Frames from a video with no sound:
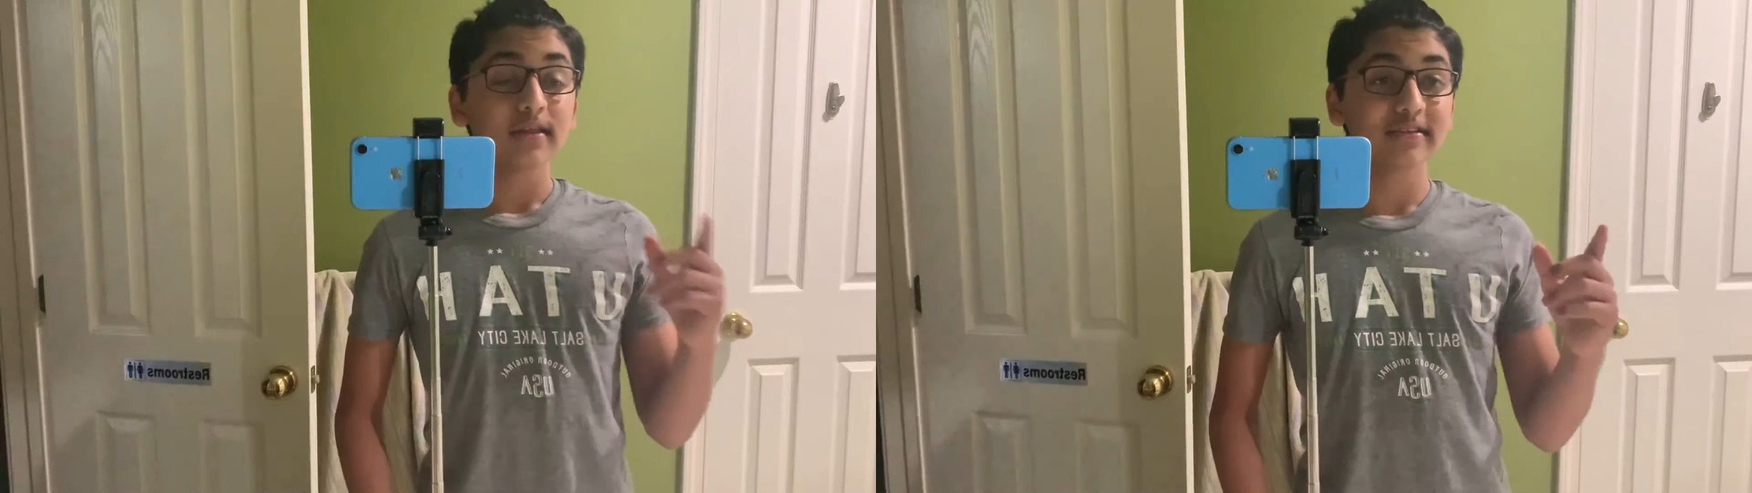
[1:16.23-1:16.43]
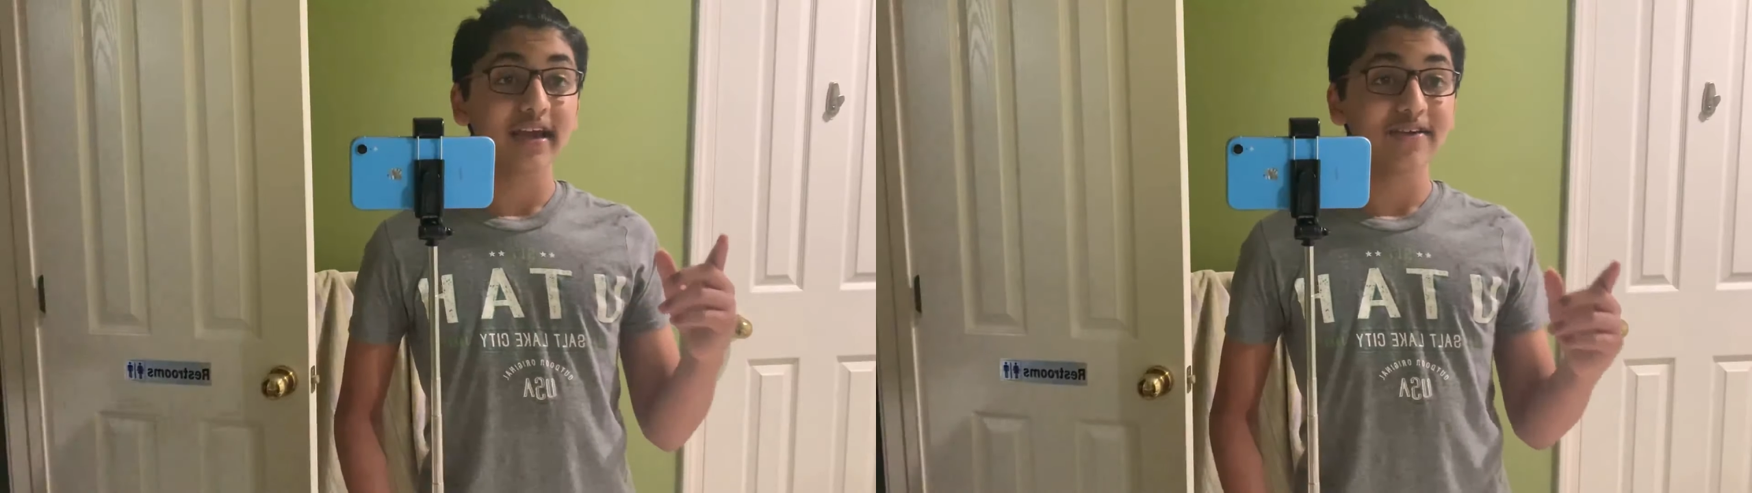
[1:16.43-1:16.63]

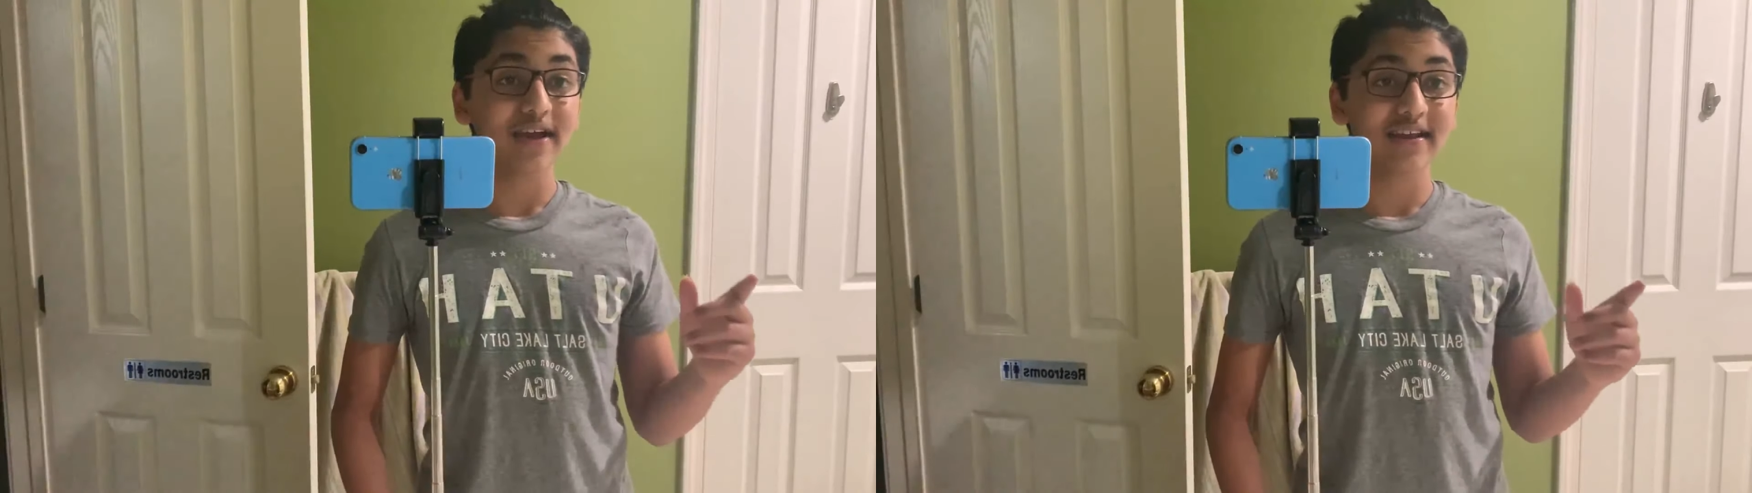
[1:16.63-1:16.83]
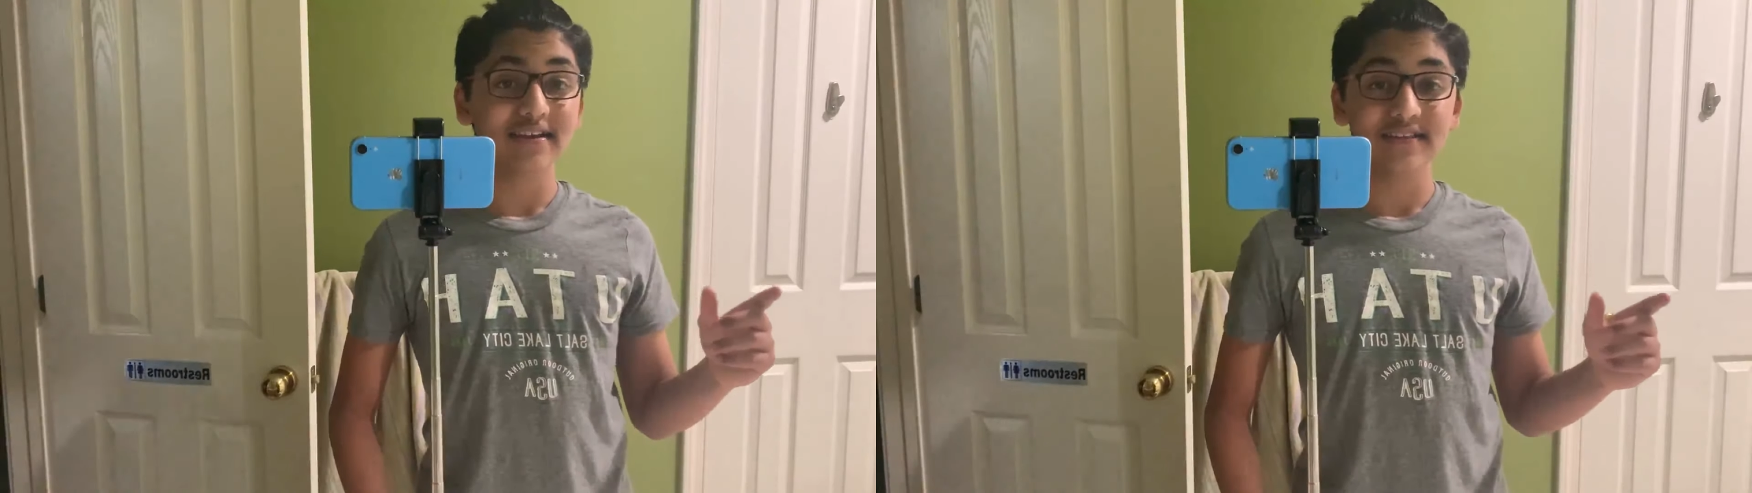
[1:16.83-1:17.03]
Let's
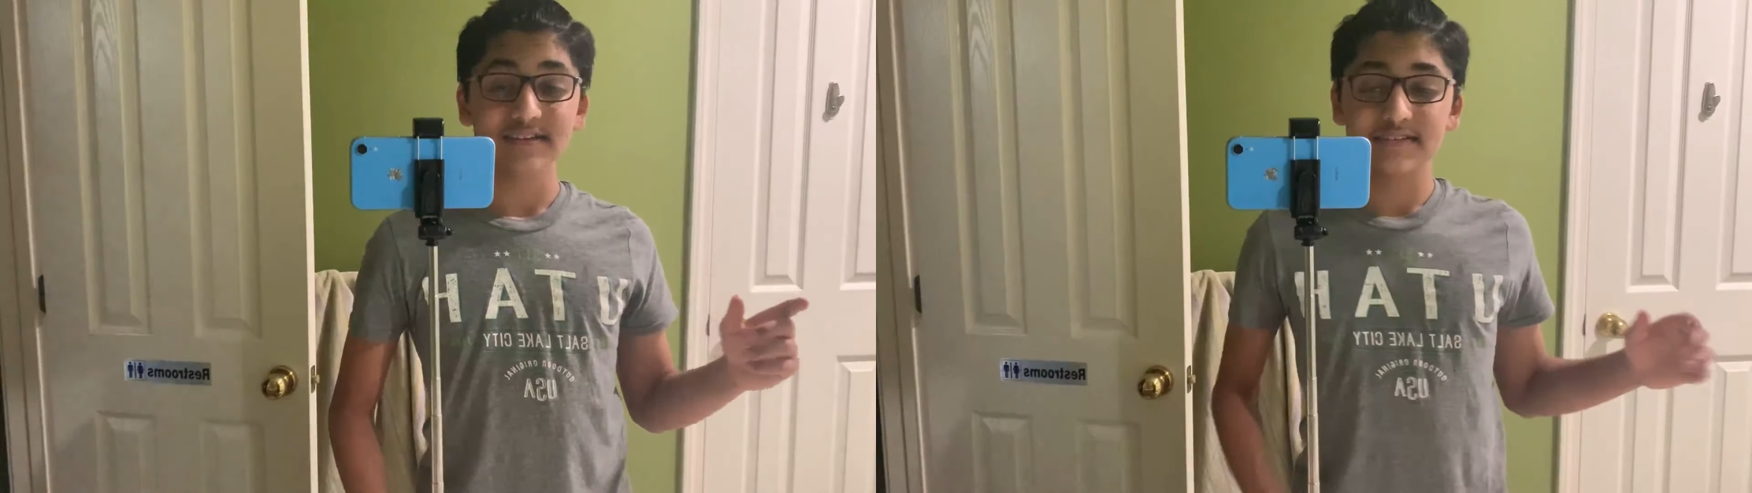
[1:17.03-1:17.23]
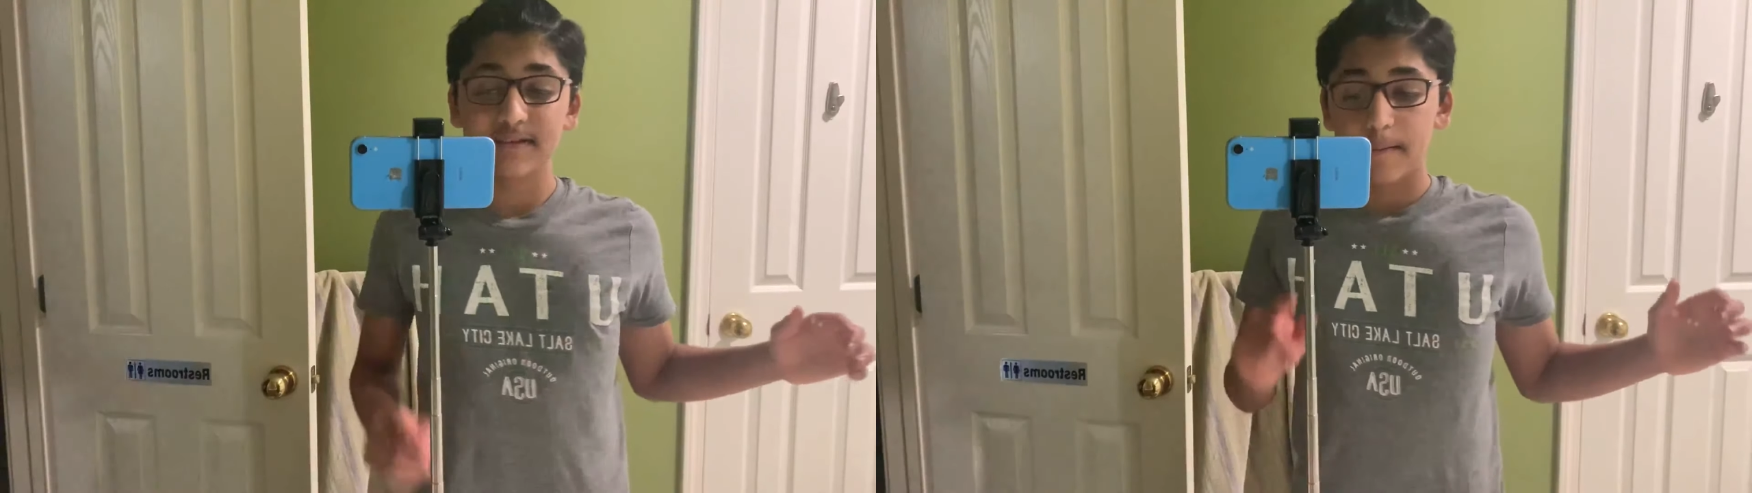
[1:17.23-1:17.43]
get right into
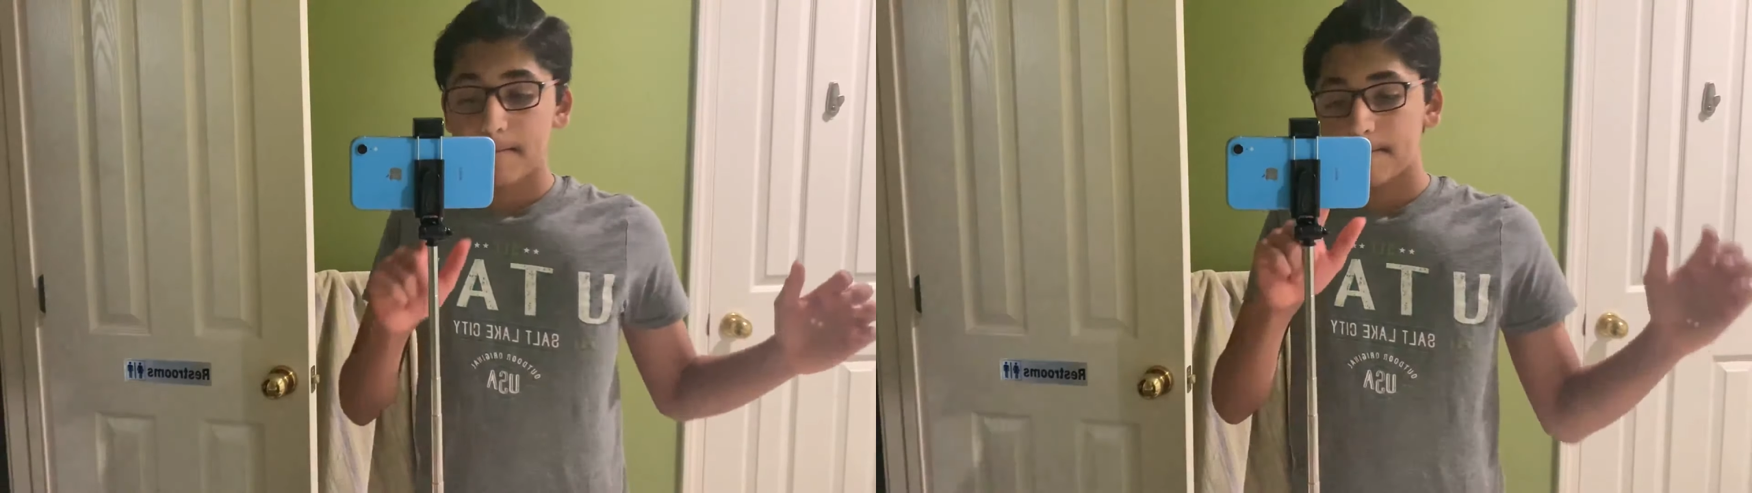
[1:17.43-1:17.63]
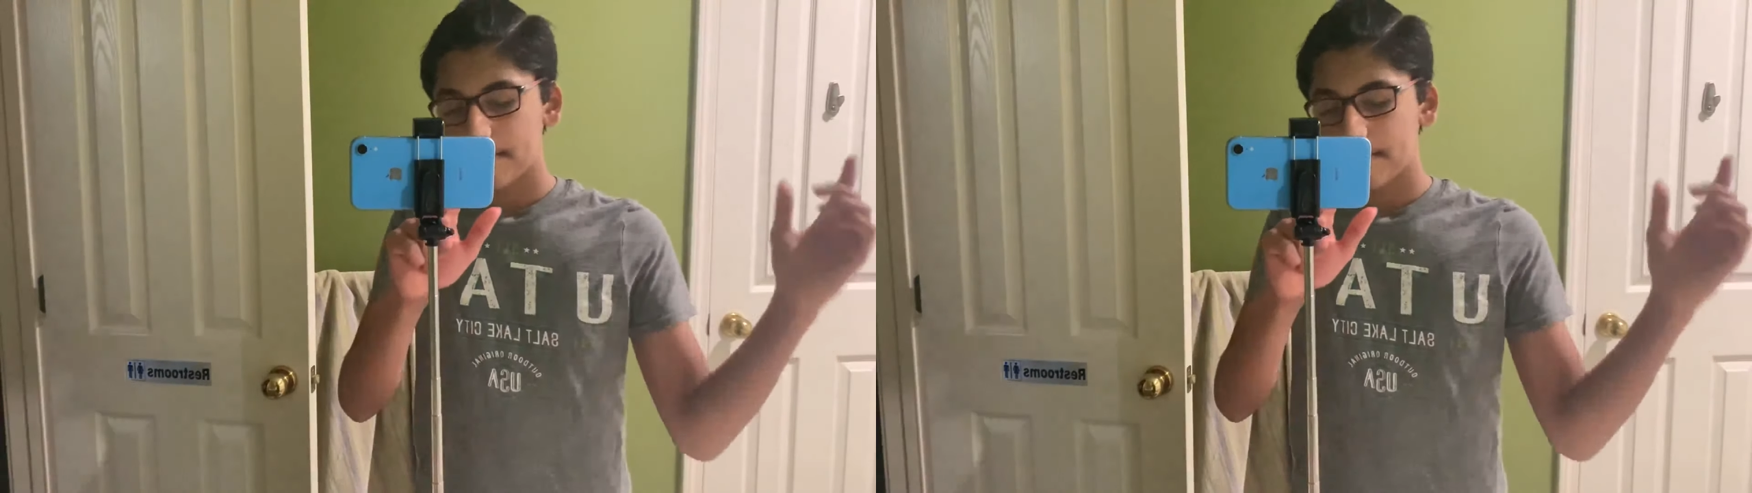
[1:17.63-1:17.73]
this.